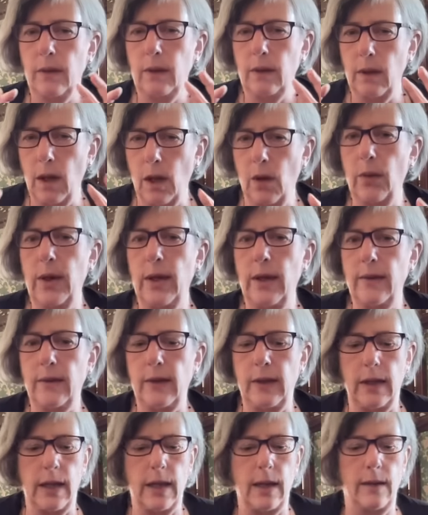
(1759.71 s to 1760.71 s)
No
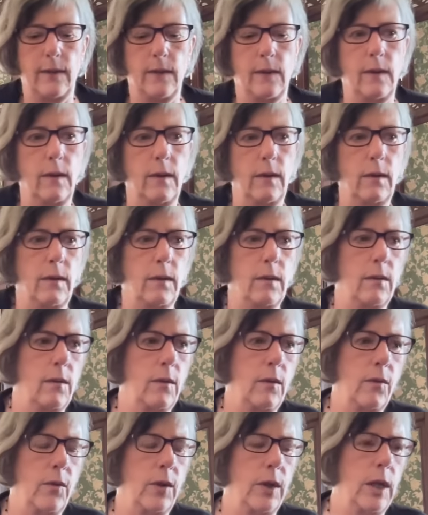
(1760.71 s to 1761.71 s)
easy answers
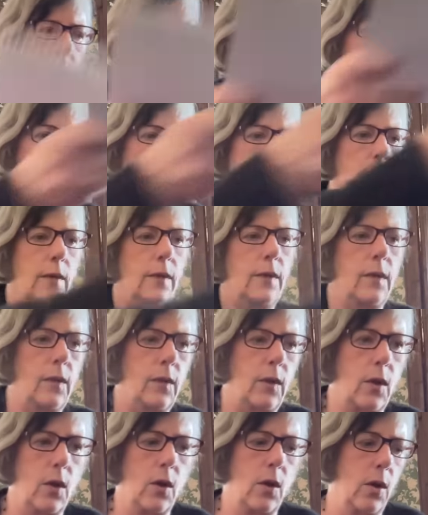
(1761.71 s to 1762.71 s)
for King Charles
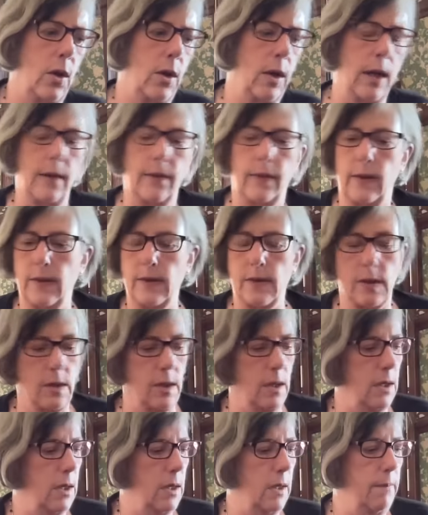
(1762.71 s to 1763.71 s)
III at this
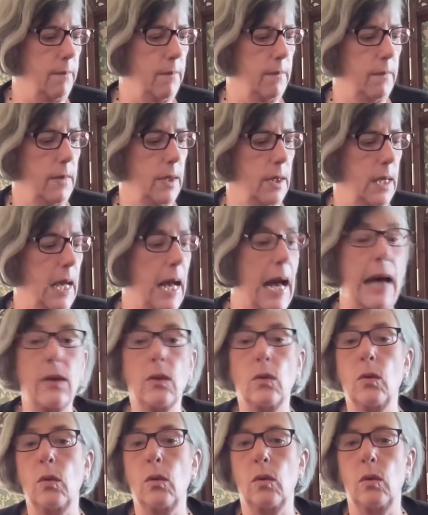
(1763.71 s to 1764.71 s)
time at
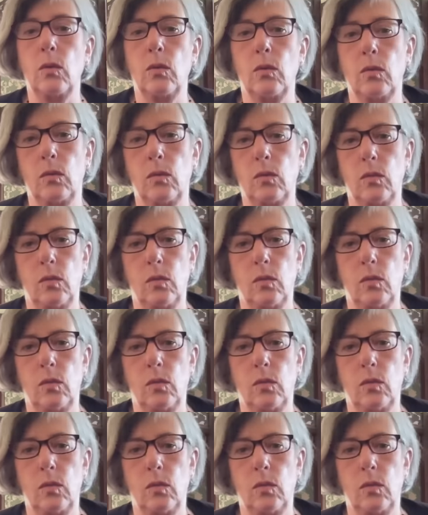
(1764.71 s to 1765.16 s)
all.